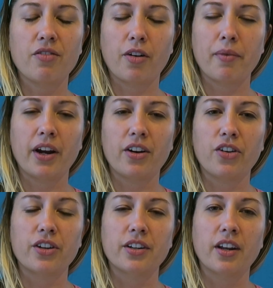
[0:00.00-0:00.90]
From here,
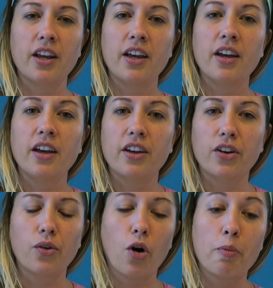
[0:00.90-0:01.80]
you can,
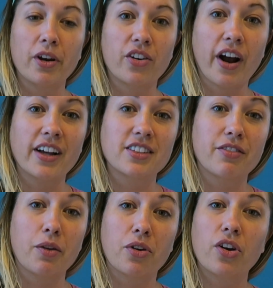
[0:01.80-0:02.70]
you know, open your eyes
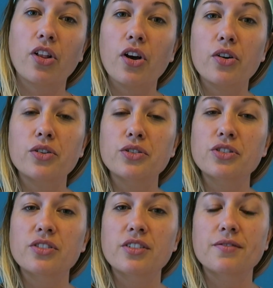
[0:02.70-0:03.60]
if they were
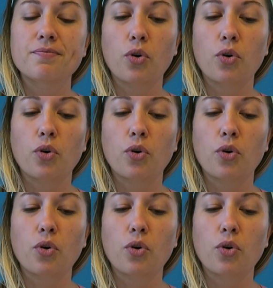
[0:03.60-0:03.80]
closed,